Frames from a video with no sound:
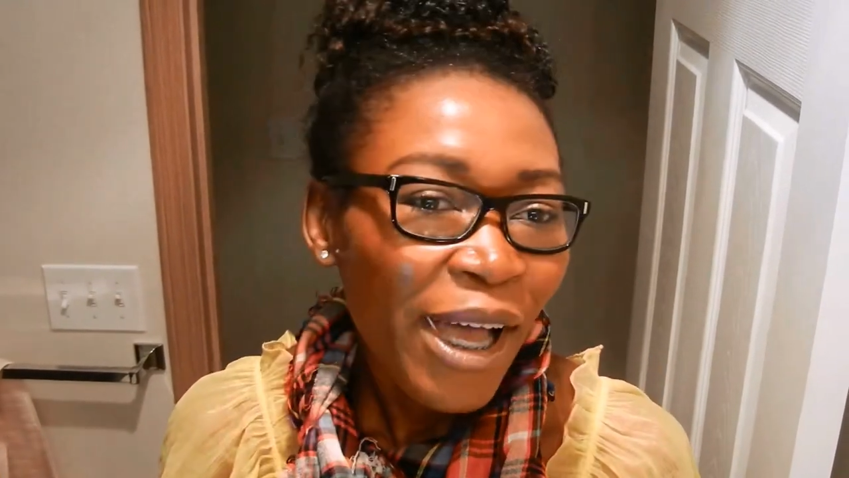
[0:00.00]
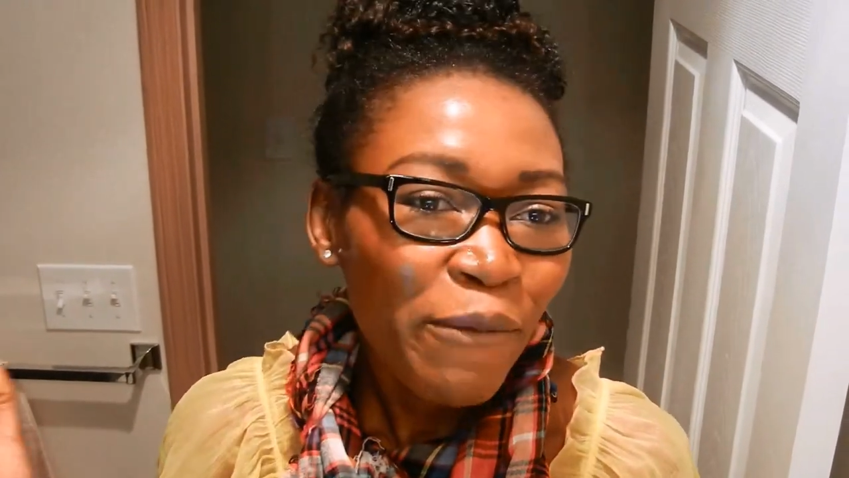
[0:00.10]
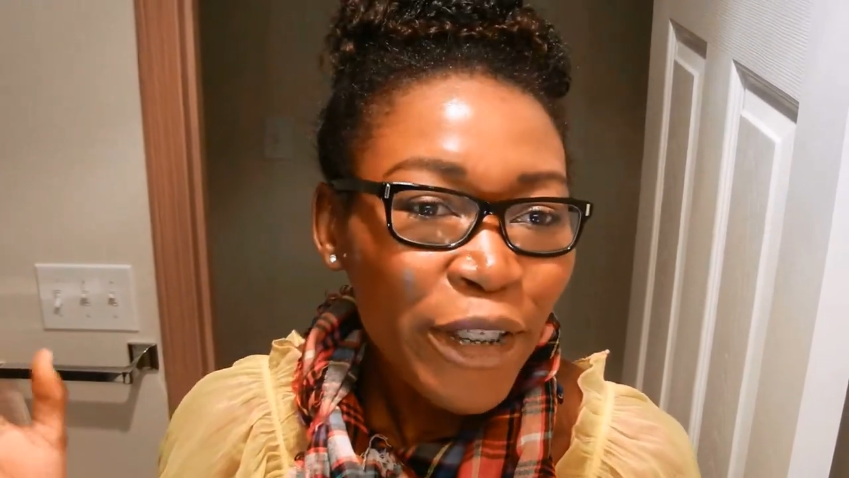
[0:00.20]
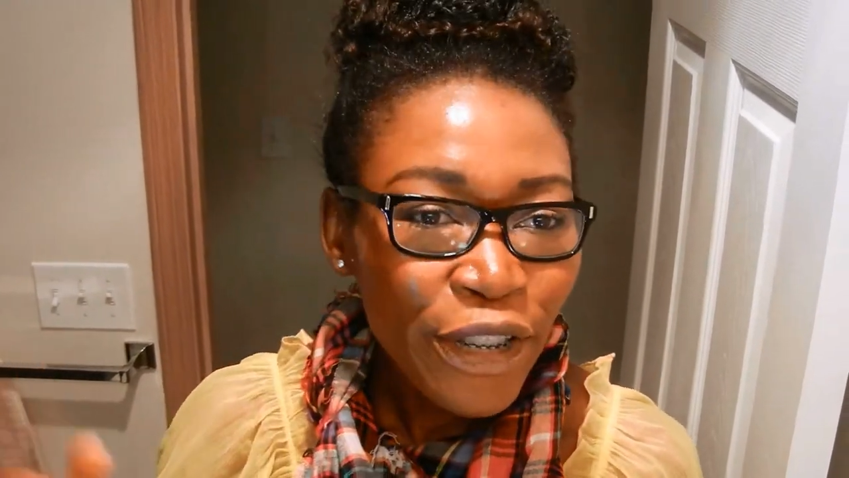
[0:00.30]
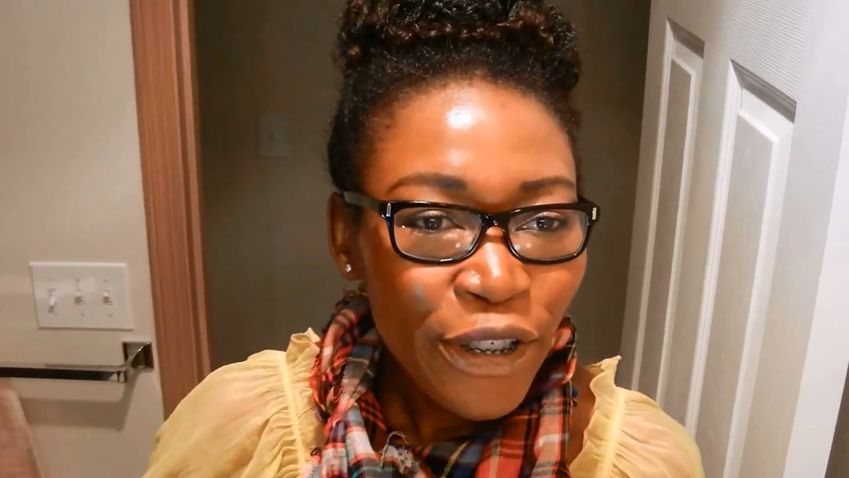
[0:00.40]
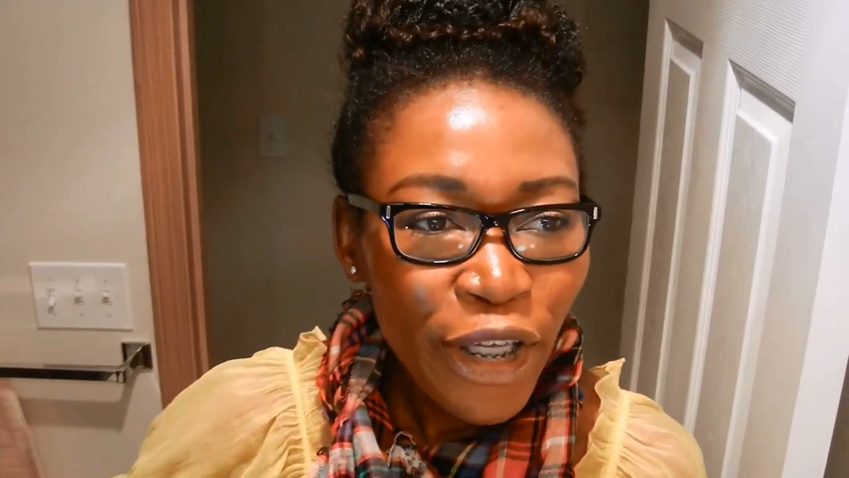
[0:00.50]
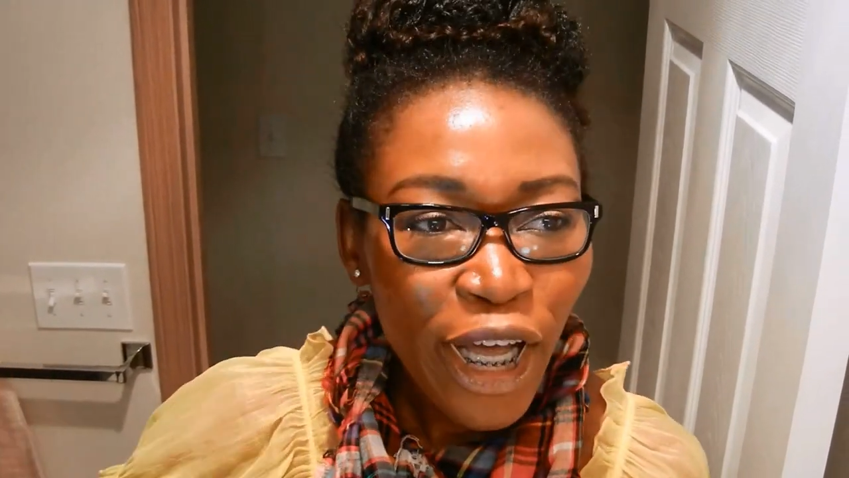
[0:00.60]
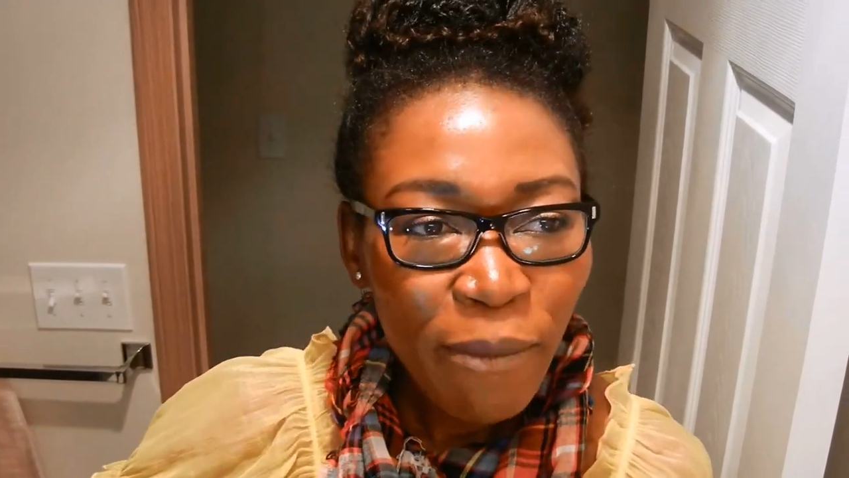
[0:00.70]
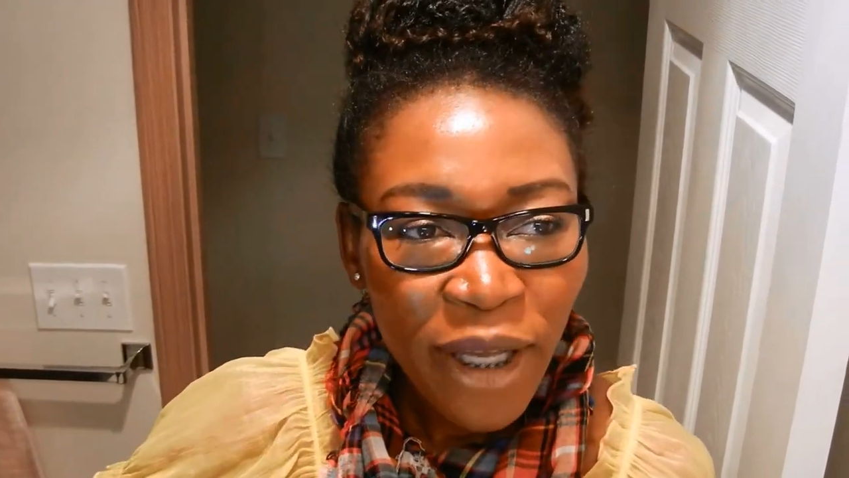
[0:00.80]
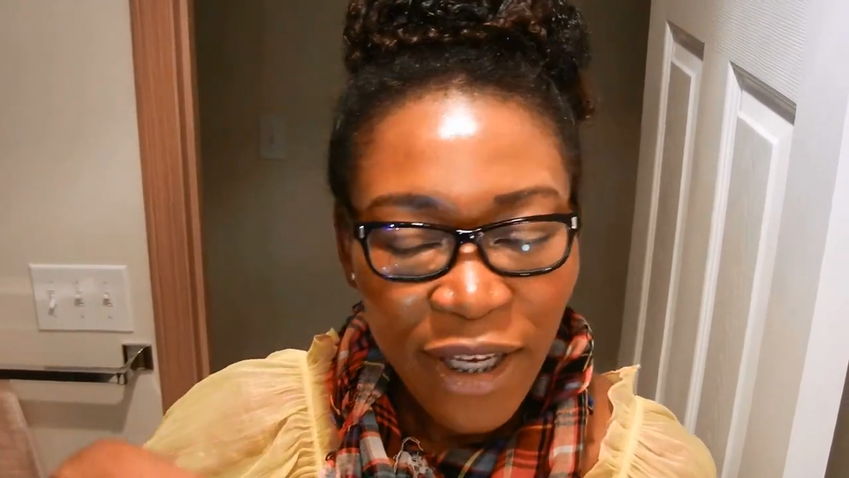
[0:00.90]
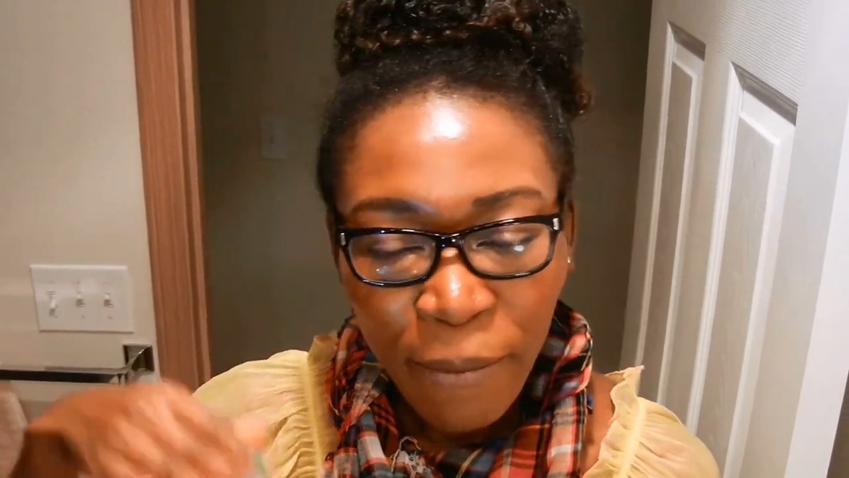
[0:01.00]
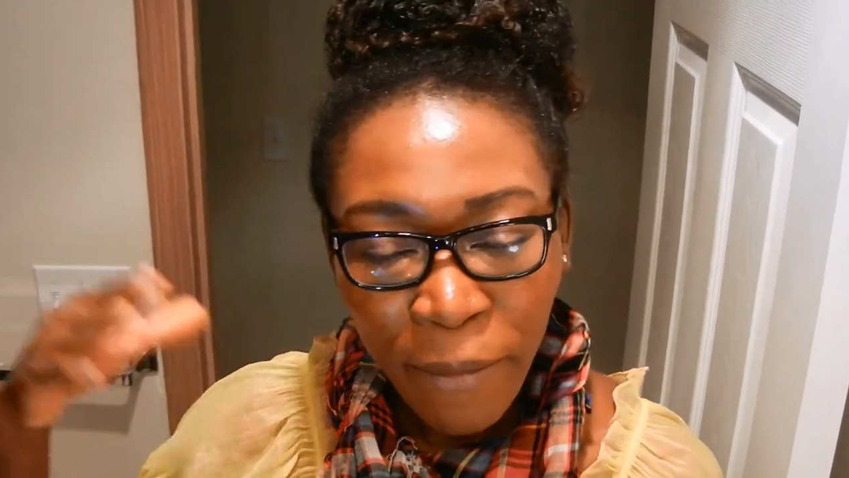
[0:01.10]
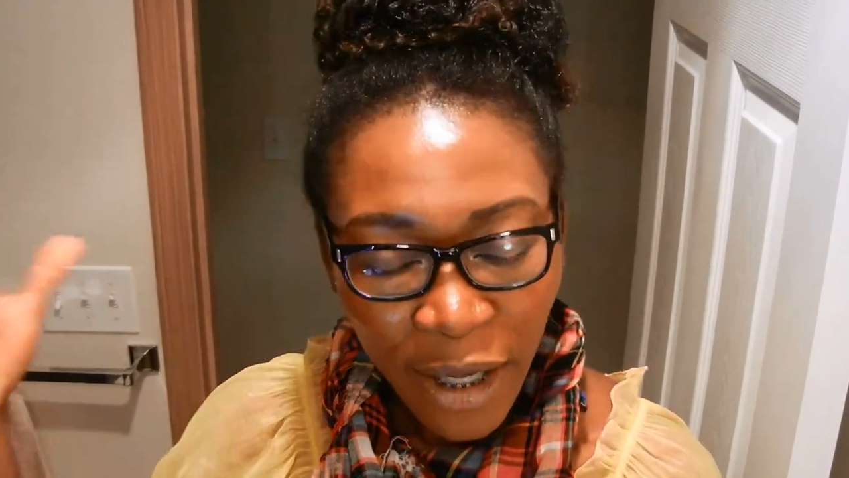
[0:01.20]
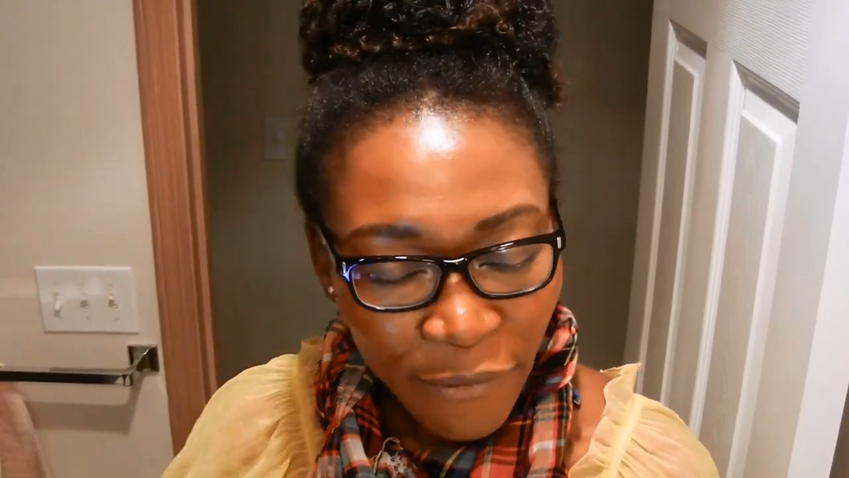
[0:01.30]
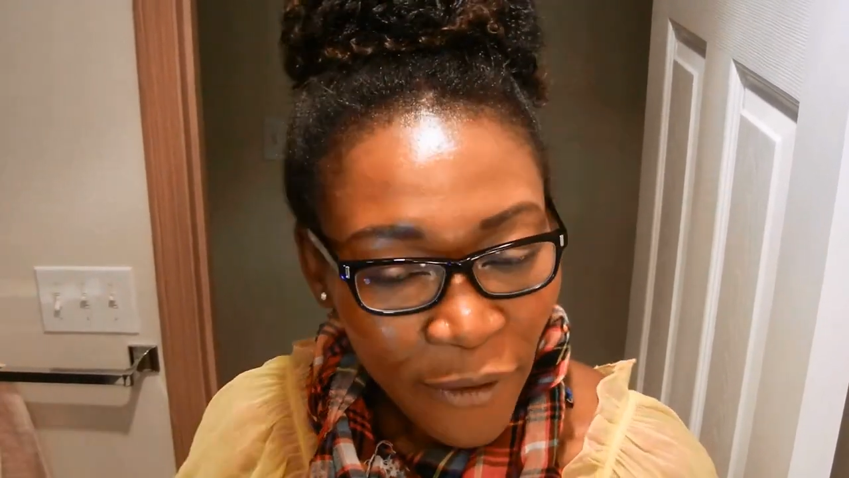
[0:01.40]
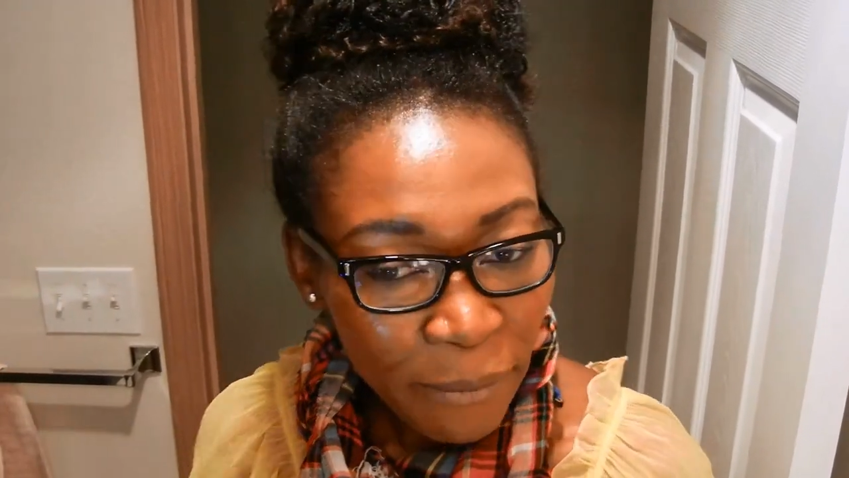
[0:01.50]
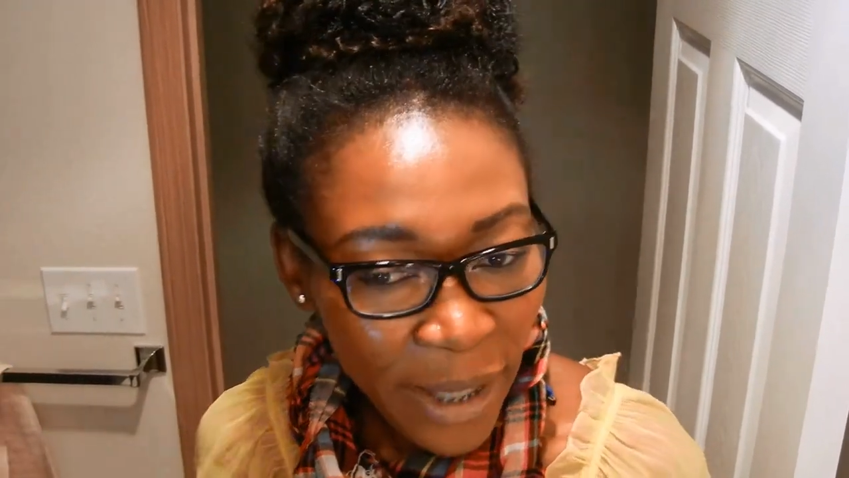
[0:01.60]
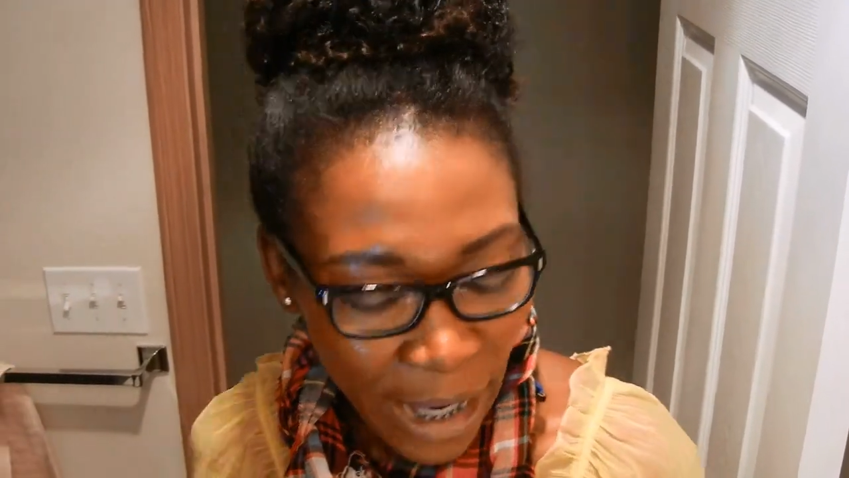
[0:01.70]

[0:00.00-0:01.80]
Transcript: I want you to come in a month from